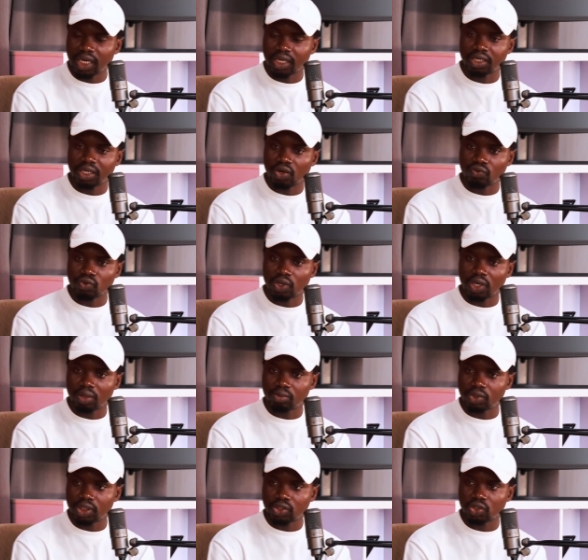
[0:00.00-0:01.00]
idea of
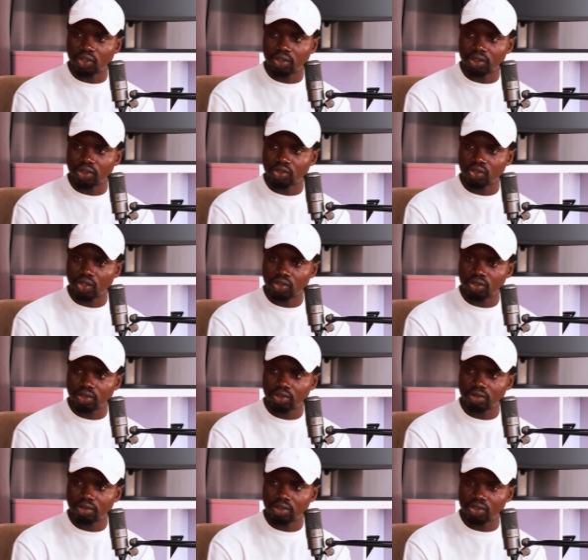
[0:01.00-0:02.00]
collaboration is
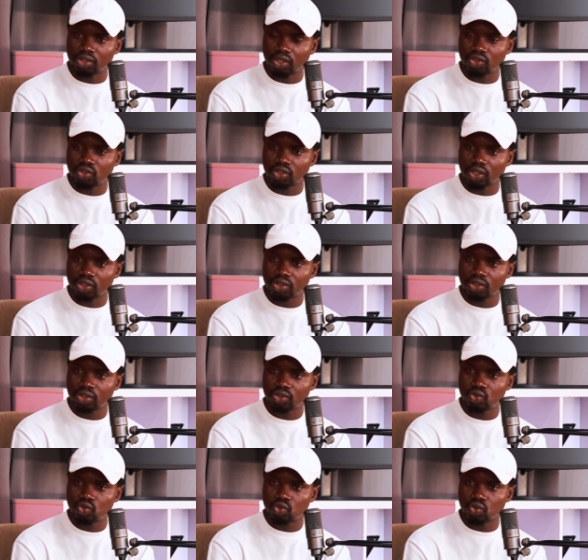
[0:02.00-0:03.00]
not just